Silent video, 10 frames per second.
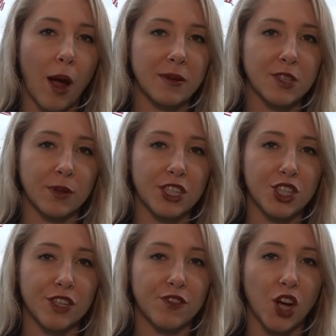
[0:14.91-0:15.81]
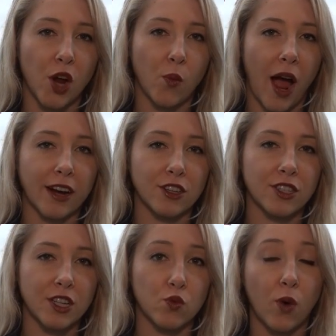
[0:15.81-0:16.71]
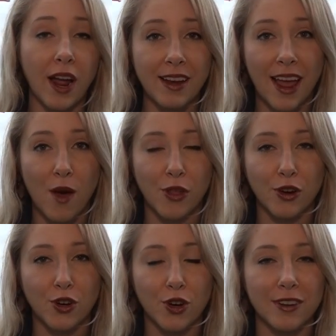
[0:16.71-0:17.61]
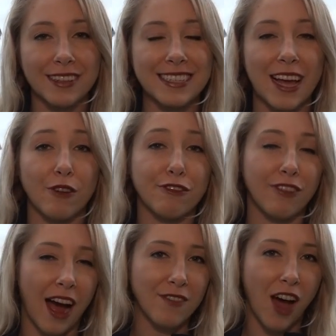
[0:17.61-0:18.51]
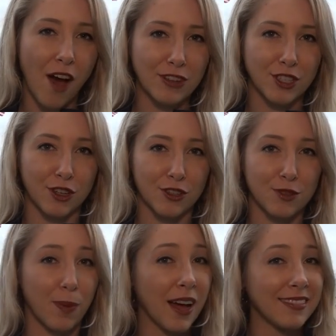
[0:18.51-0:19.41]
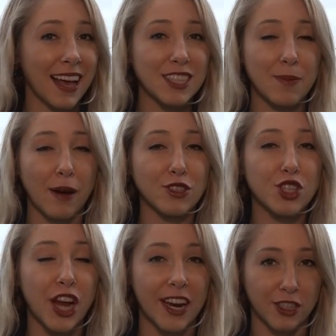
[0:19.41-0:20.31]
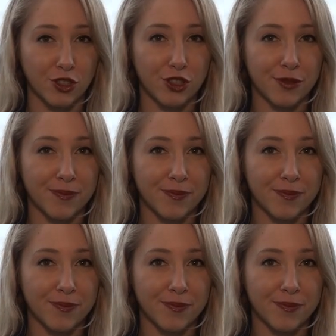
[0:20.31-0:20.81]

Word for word: Robins Police Chief John Wagner says right now they're currently down 5 officers, but that's about to change.